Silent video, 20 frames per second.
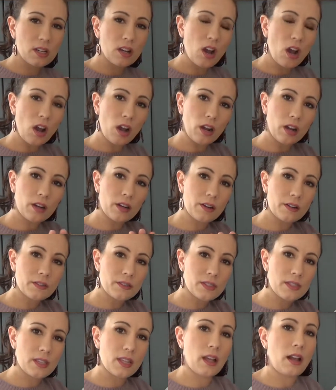
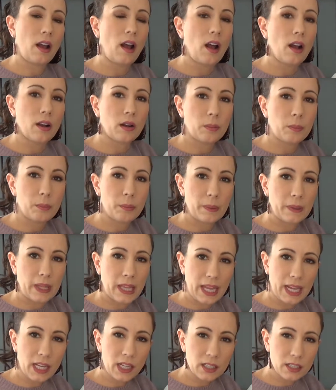cards that are
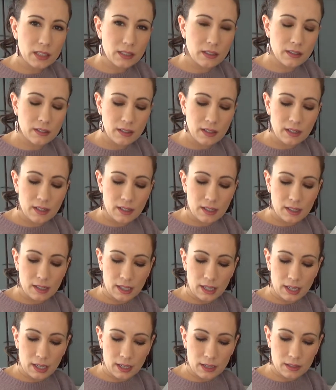blank
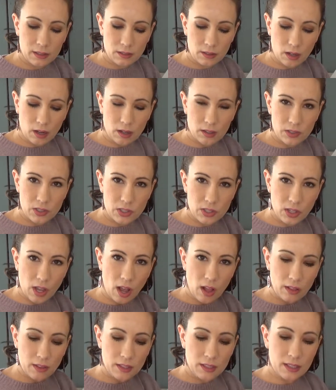and are
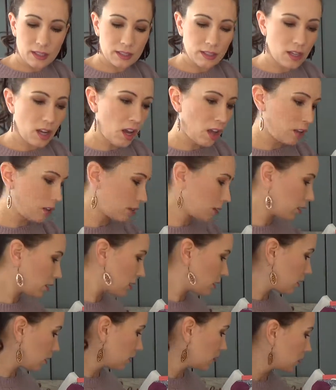solid in
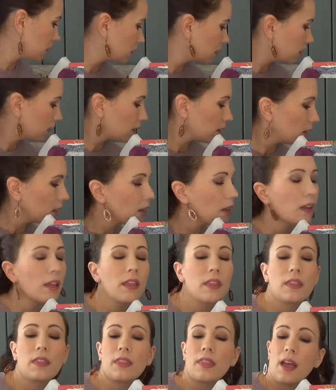color.
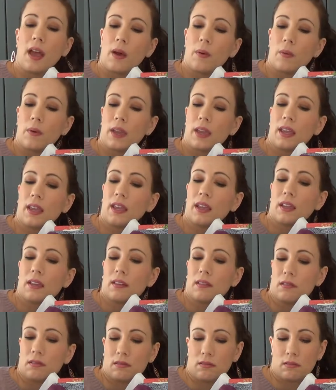That way
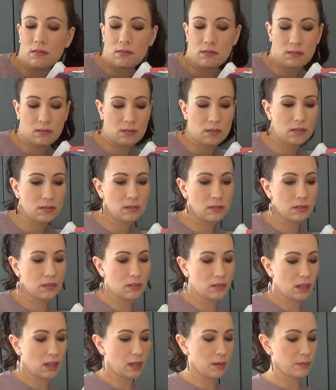
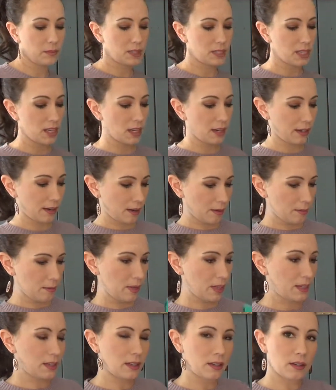I'm saying I'm
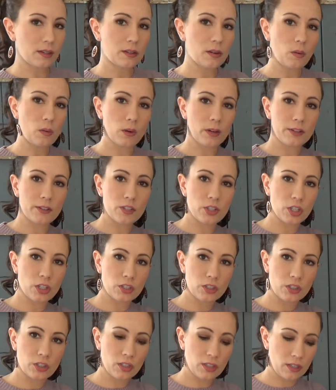making an
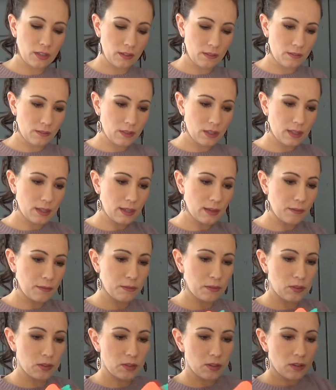orangish
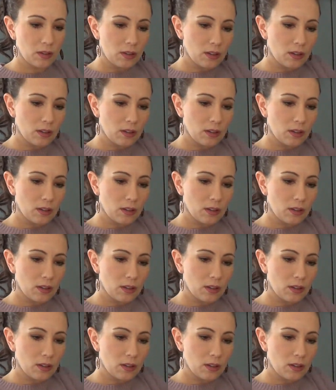gift